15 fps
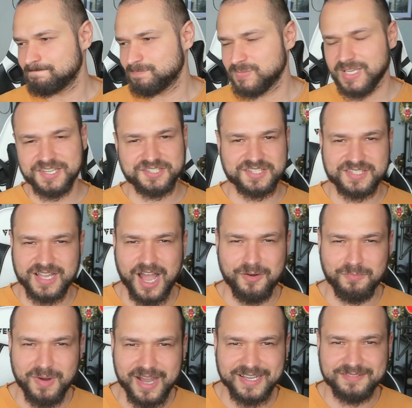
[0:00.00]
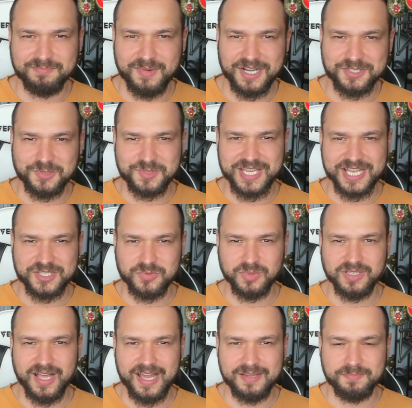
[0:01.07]
that's just how my 2 cents will
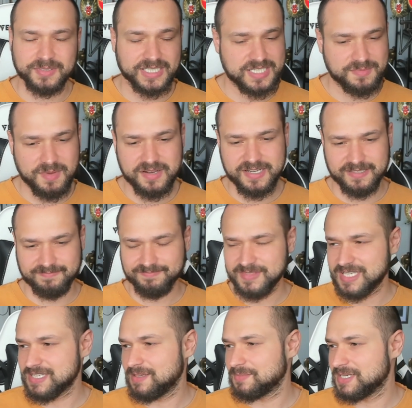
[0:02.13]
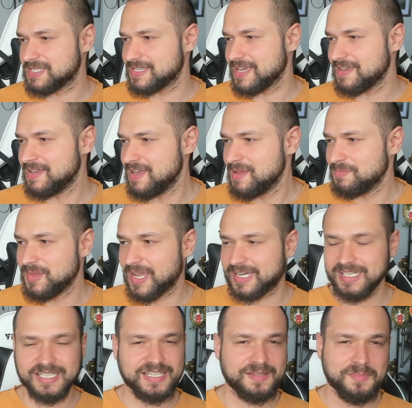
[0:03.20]
lie. But that's about it. That's all I'm gonna say.
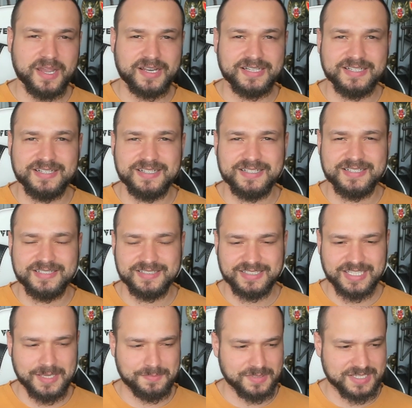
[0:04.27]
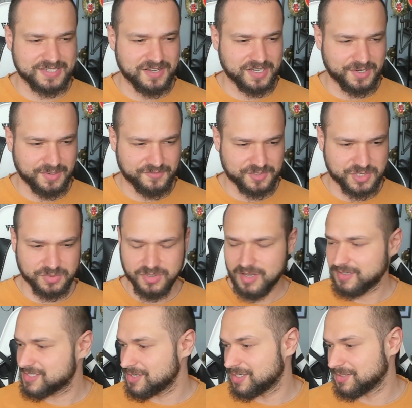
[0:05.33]
I'm not gonna keep this on going for too
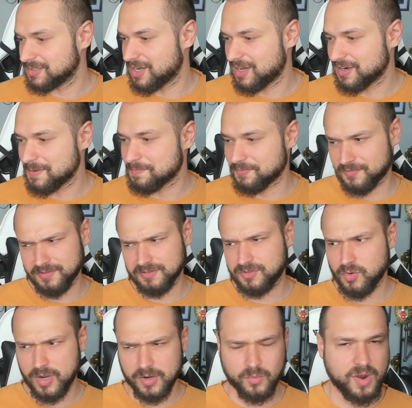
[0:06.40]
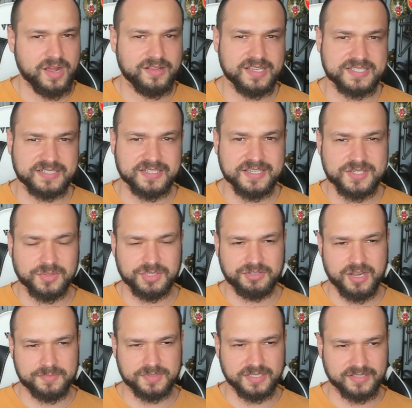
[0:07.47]
long. It's already gone up for quite a while as it is. Holy
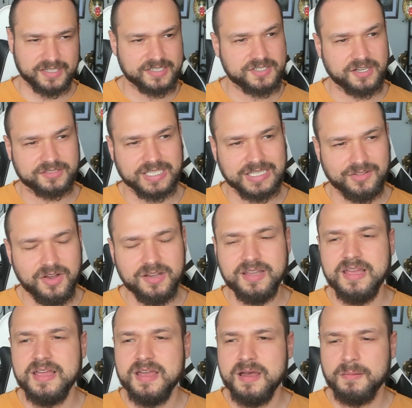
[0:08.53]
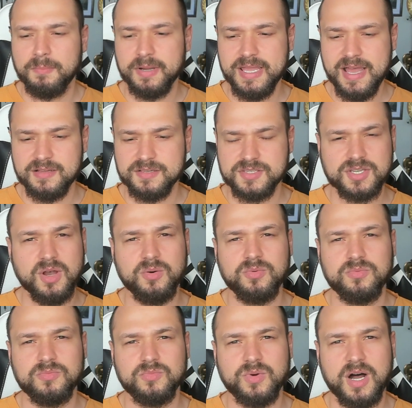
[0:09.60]
crap, didn't think I talked that long. But yeah, so
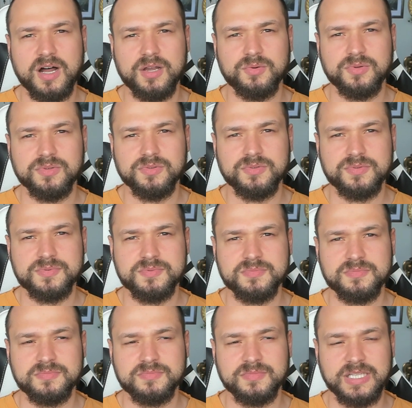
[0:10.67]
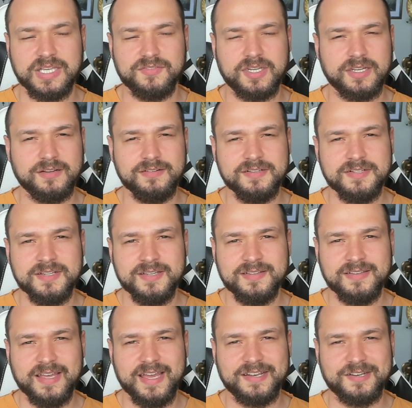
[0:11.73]
I will leave it here,
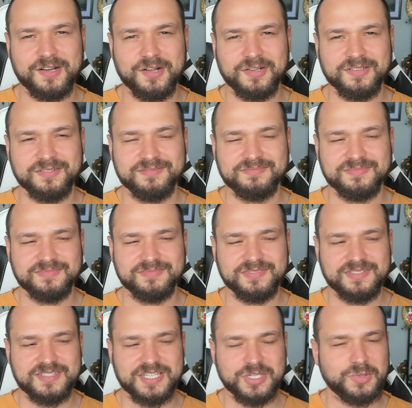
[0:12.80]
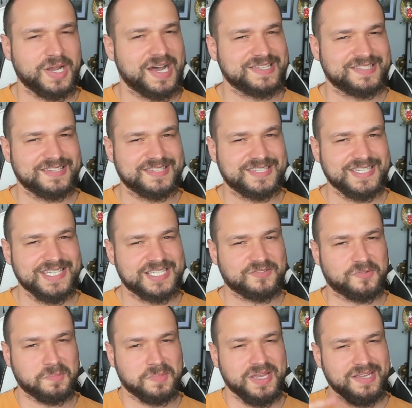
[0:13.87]
and I'll see you guys on the seas.
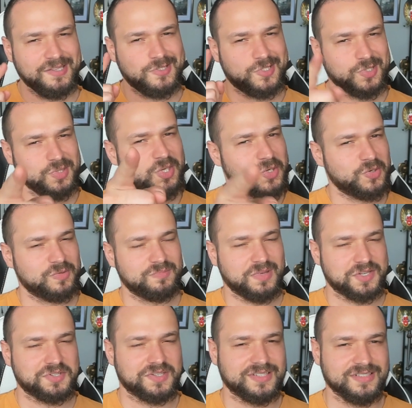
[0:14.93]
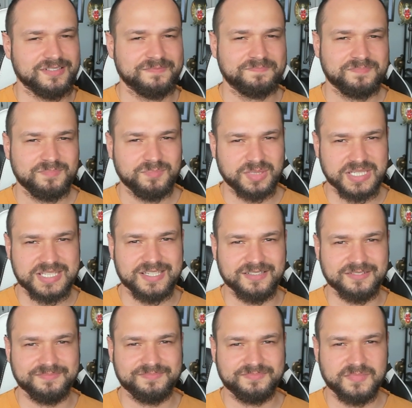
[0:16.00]
From me to you. Make sure to heal. Please
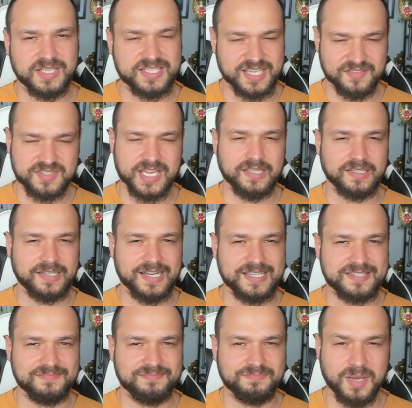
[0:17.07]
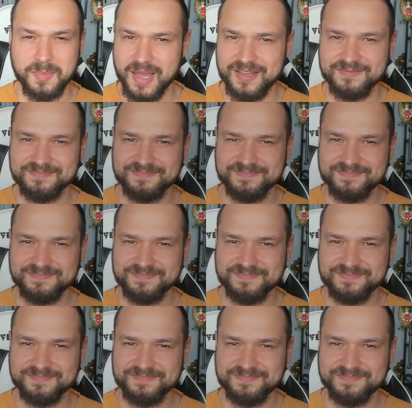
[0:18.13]
heal. Safe sailing, guys. Bye-bye.